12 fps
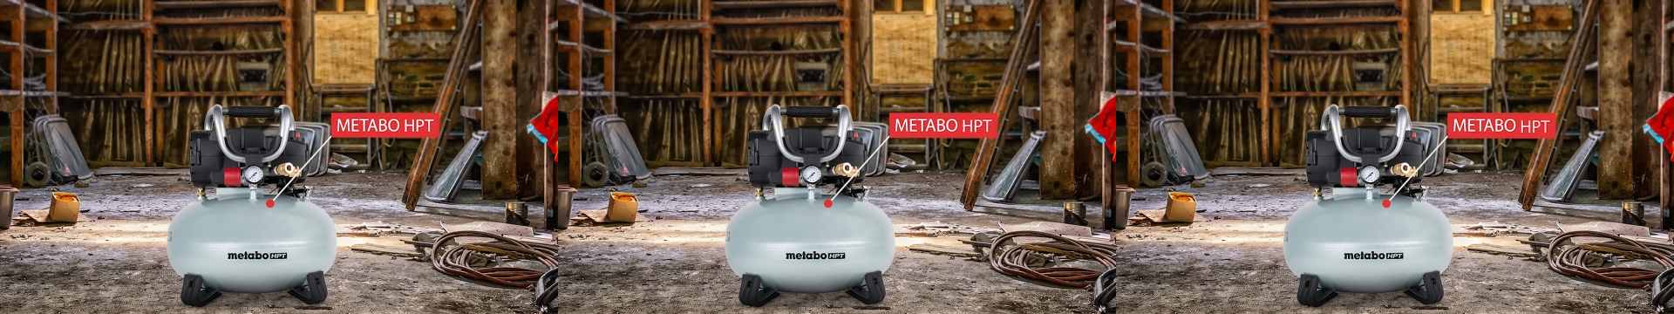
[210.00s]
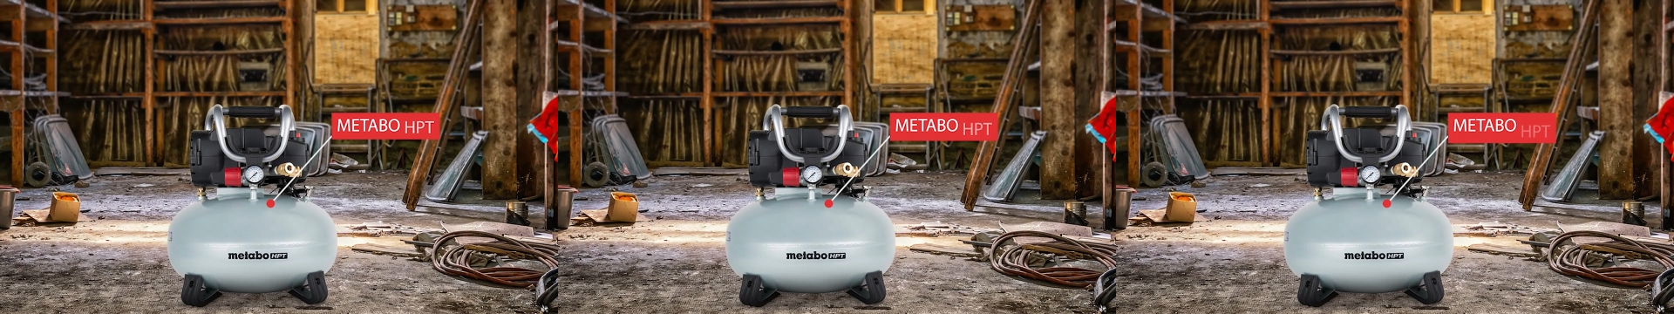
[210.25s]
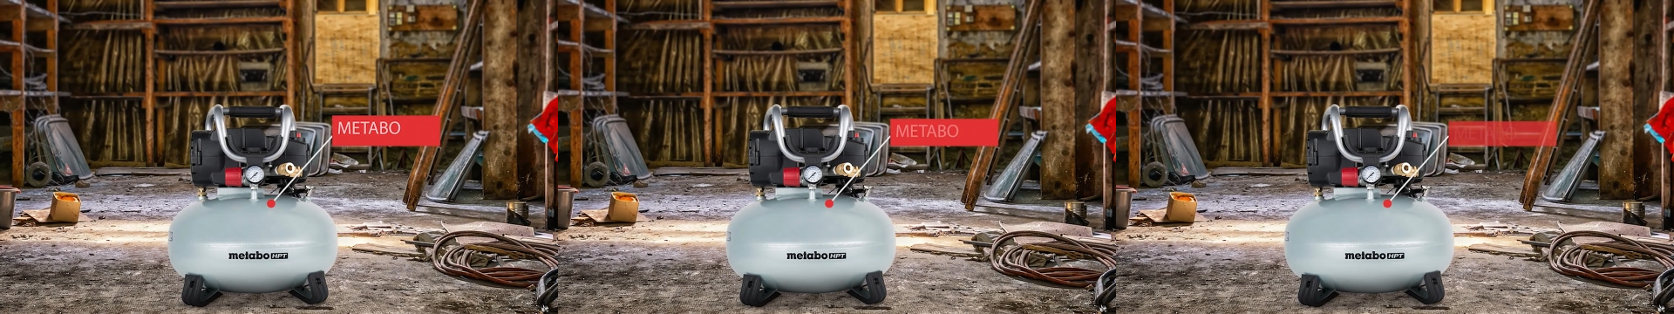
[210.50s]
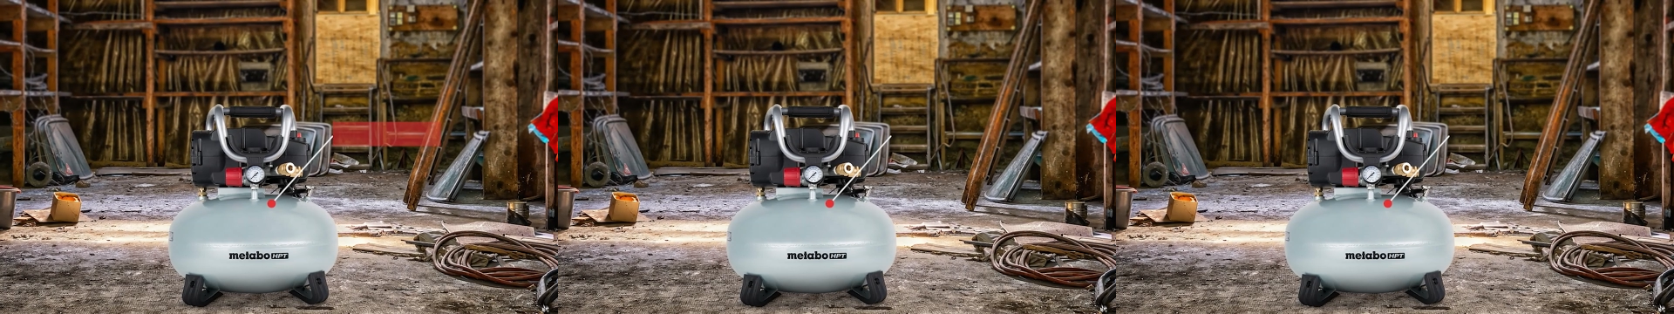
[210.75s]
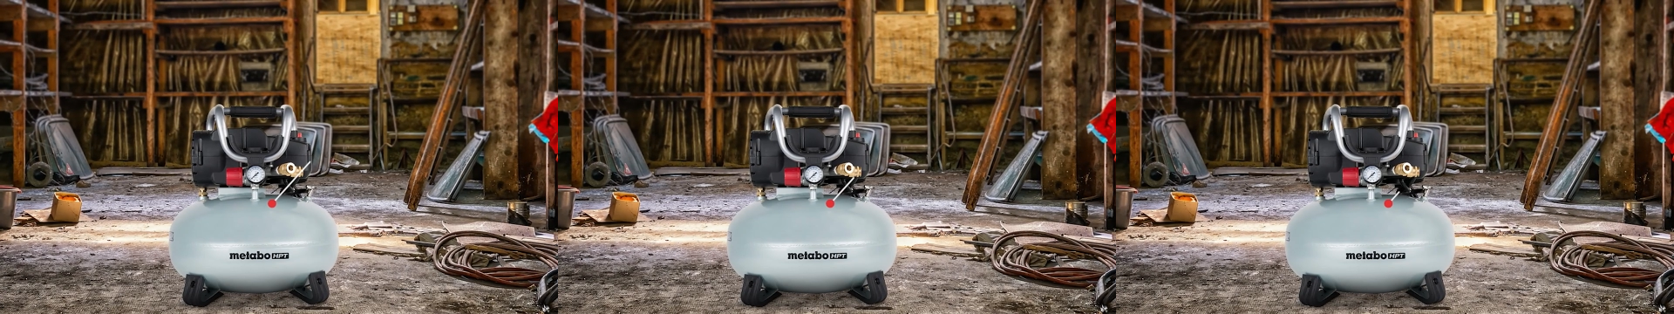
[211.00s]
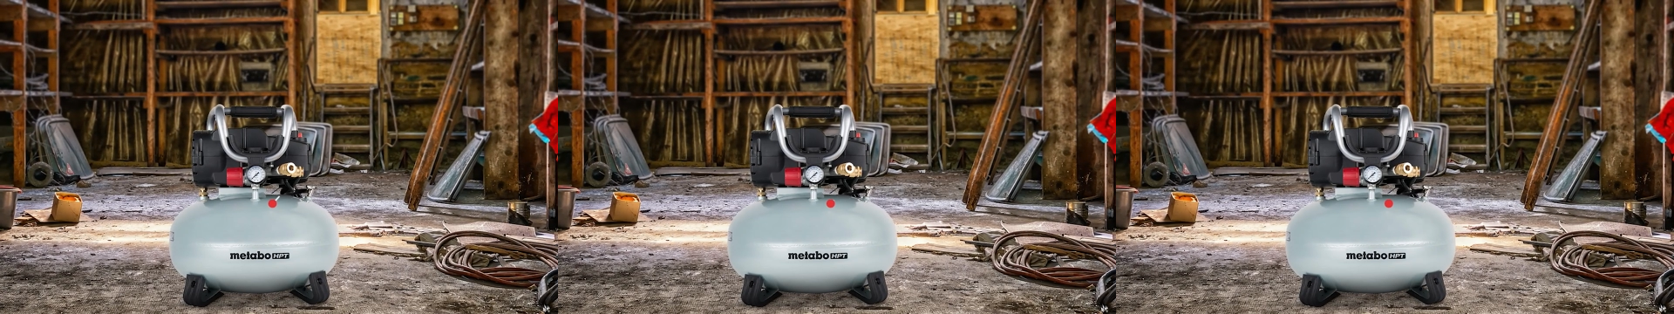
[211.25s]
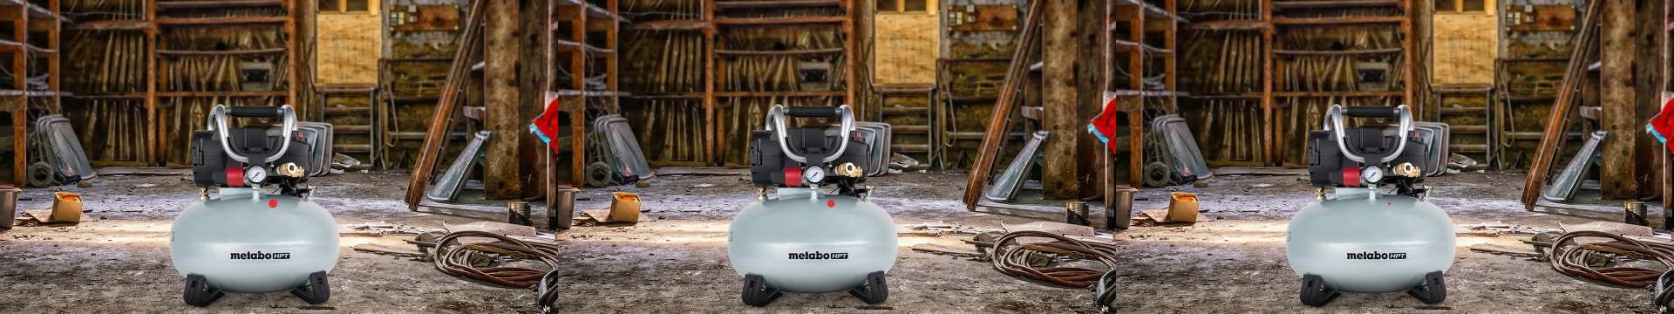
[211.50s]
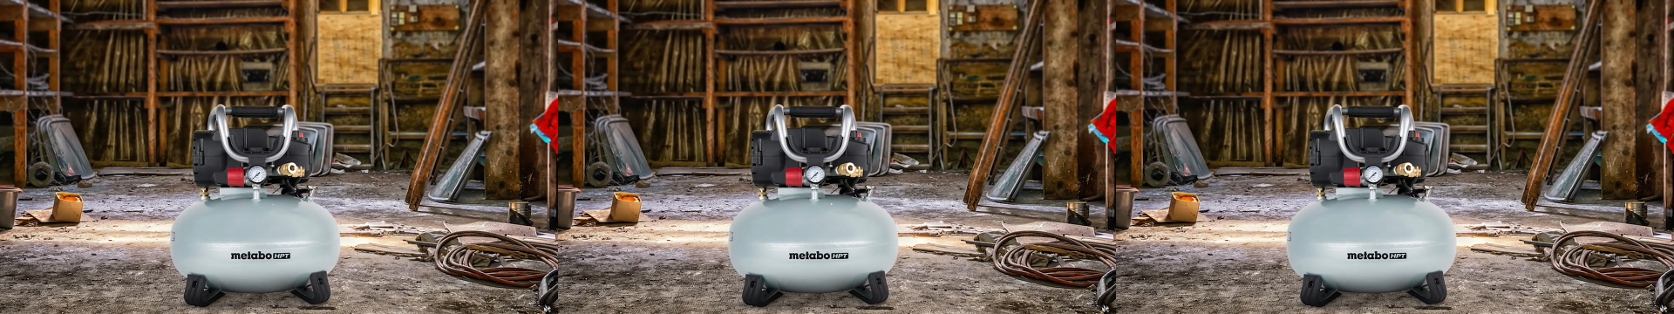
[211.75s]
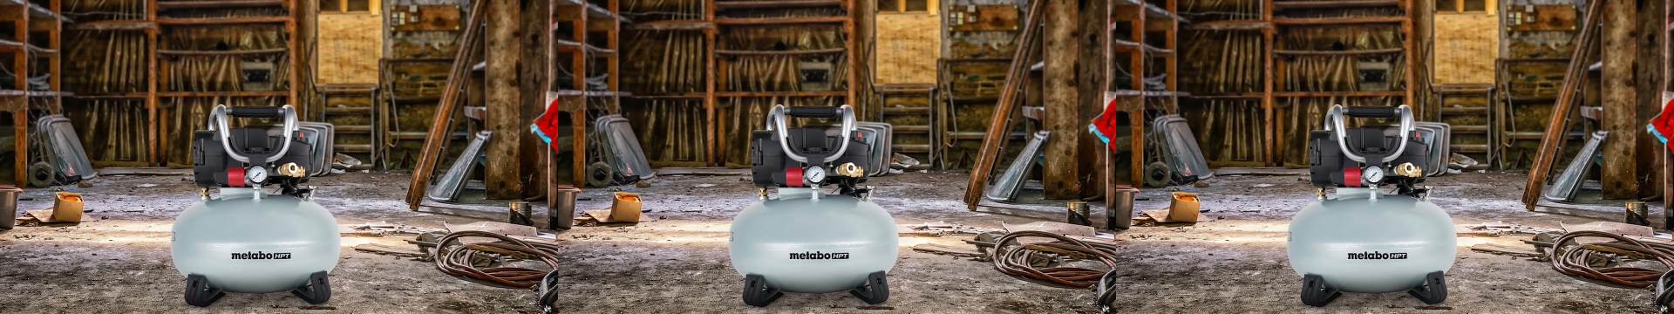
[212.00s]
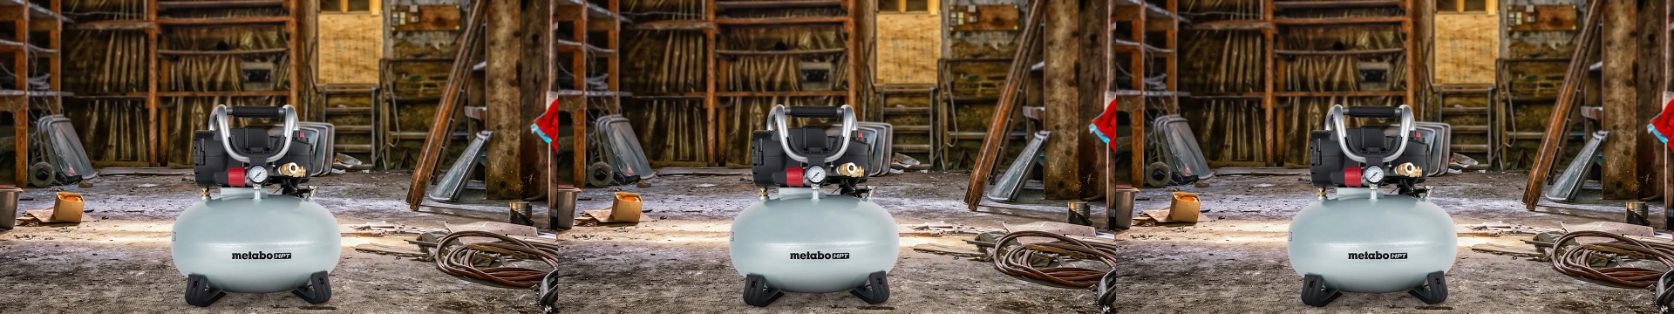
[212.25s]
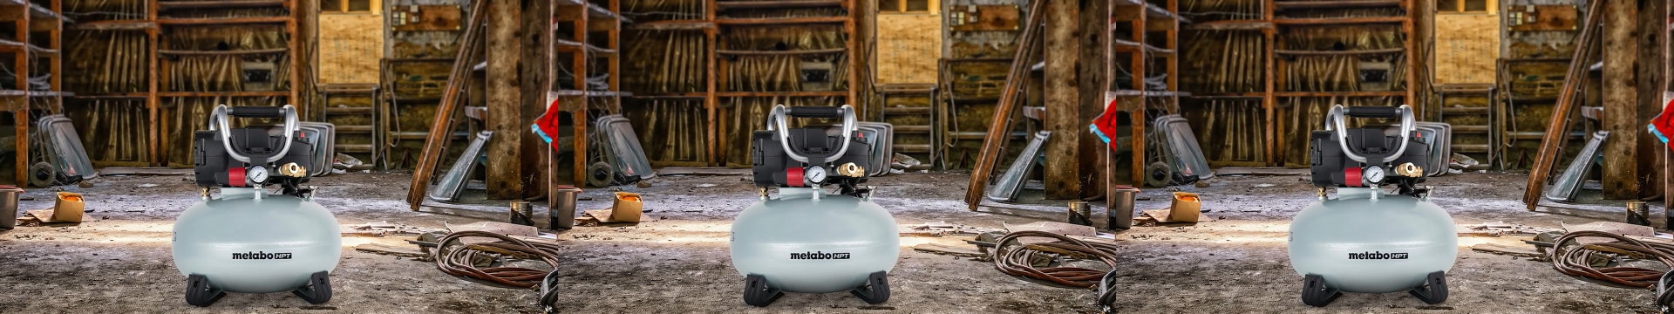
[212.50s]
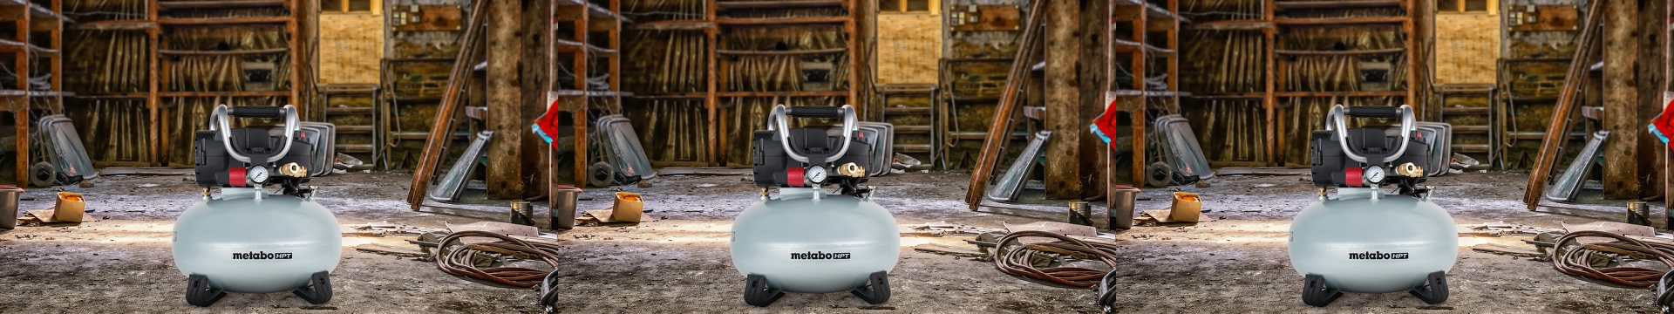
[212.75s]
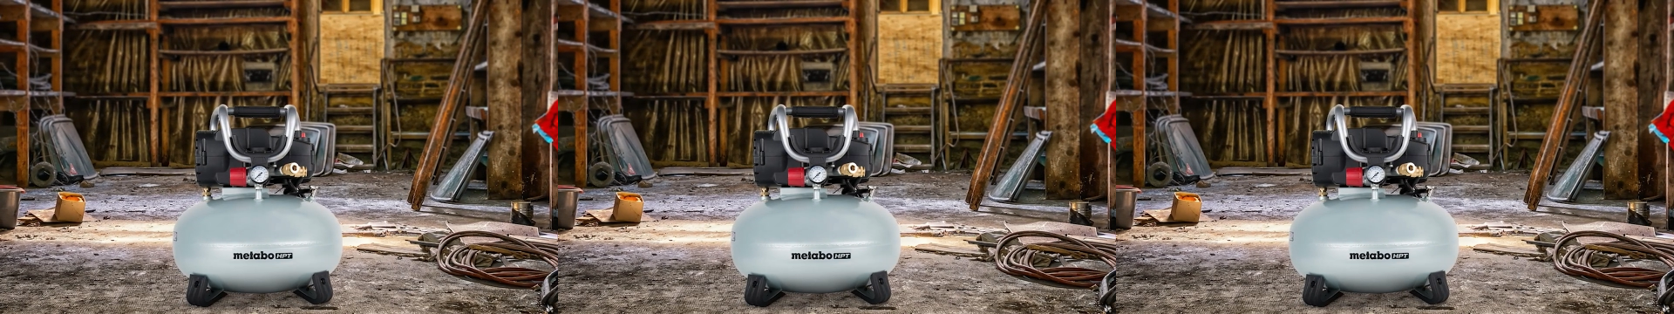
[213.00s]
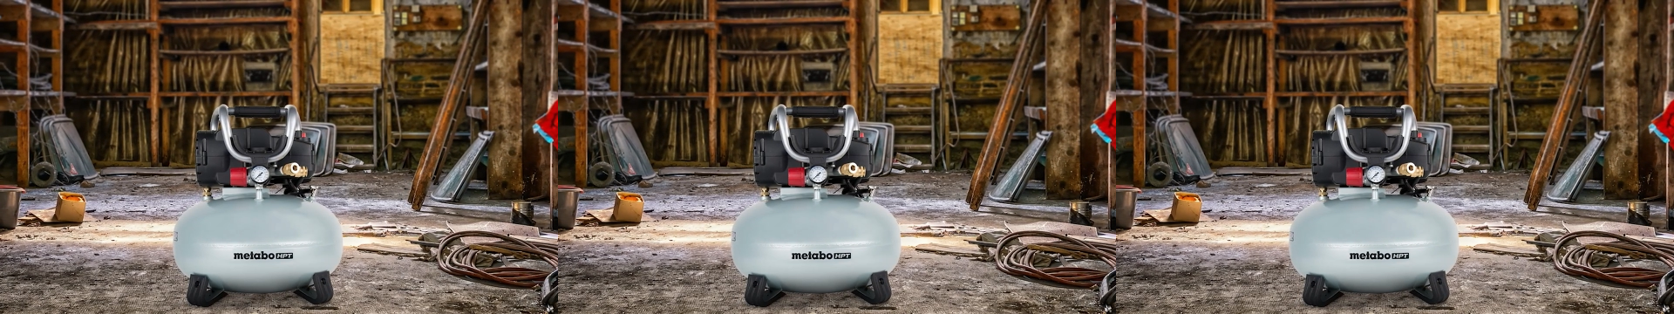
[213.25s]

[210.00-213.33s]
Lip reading: [unreadable: no face in view]